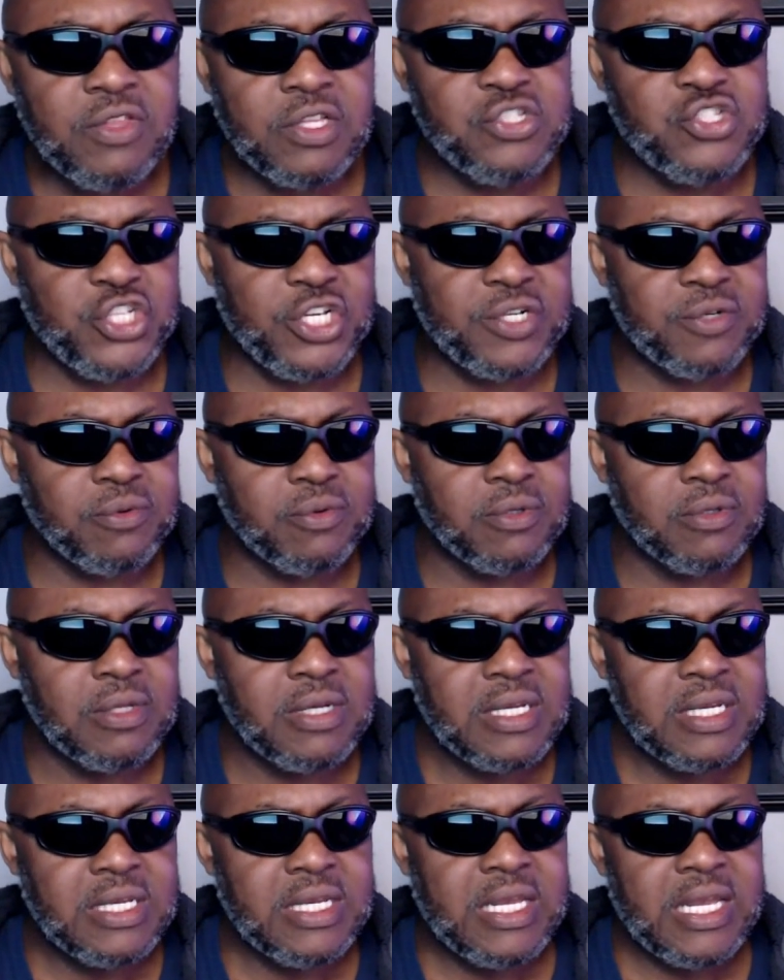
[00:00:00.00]
general
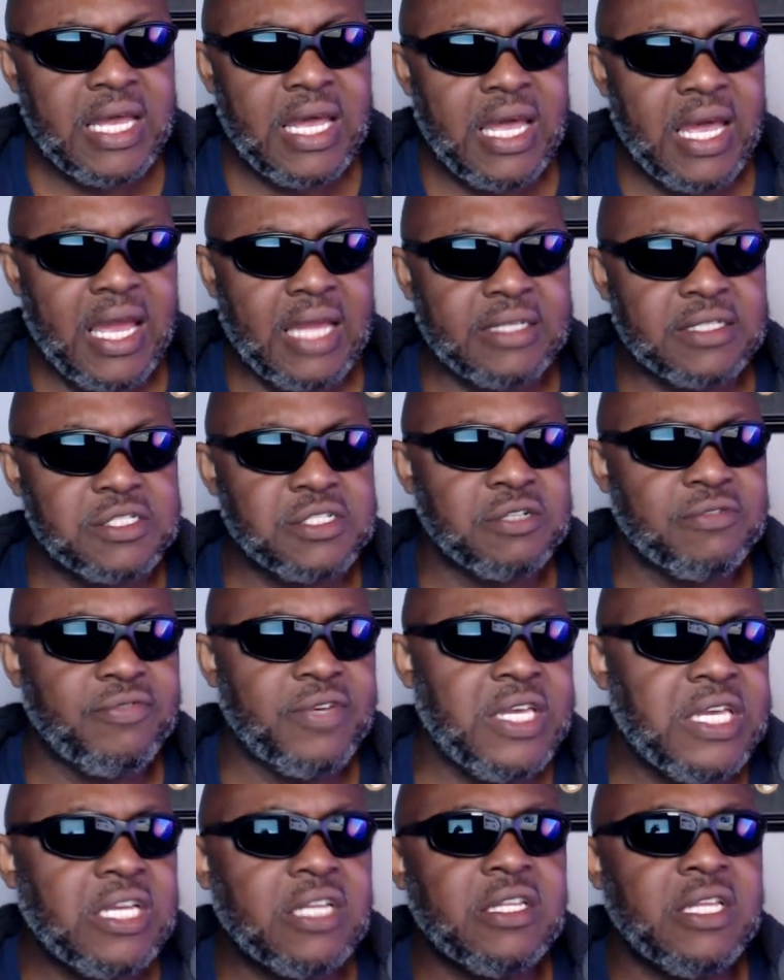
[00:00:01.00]
and the
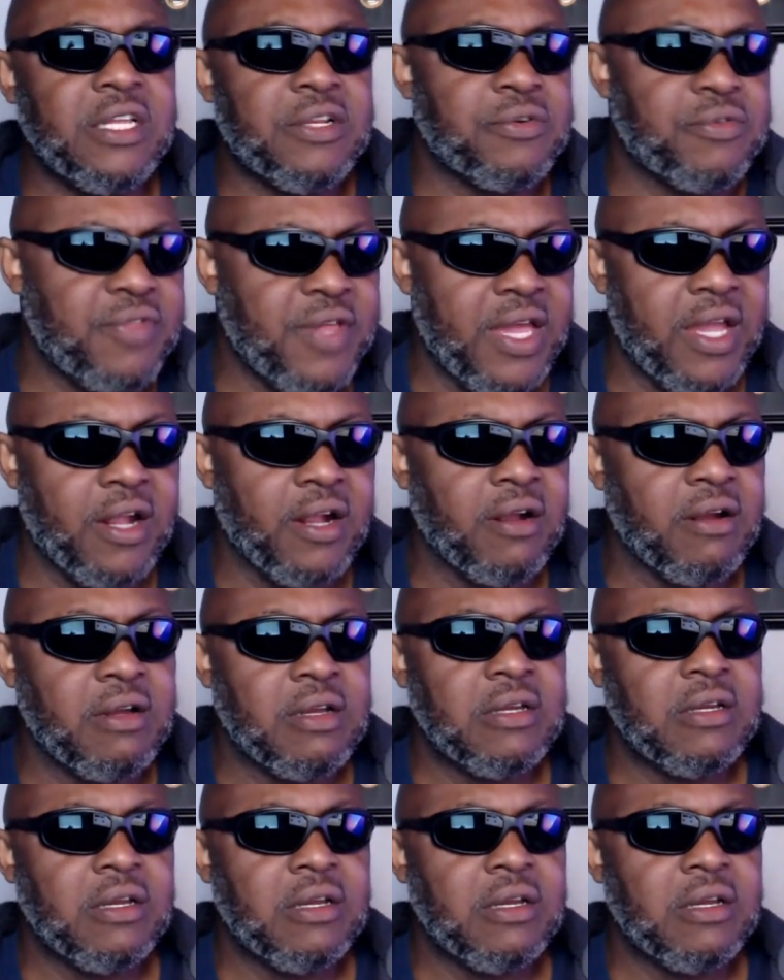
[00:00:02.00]
civilian leader there,